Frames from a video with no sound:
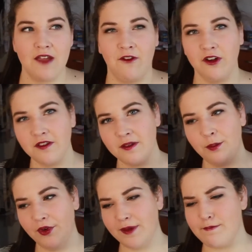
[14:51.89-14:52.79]
I've heard some
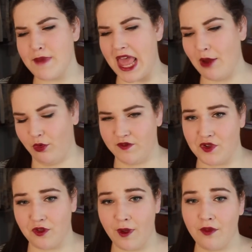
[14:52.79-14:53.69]
pretty meh
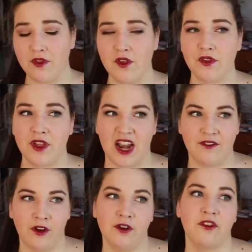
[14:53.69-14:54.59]
reviews about this and
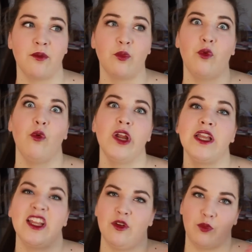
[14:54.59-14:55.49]
I've heard some
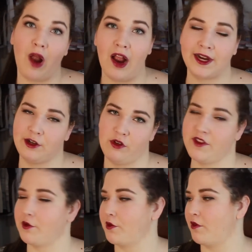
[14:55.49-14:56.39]
really rockin'
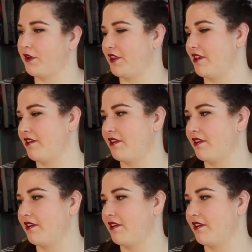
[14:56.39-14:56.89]
reviews over this.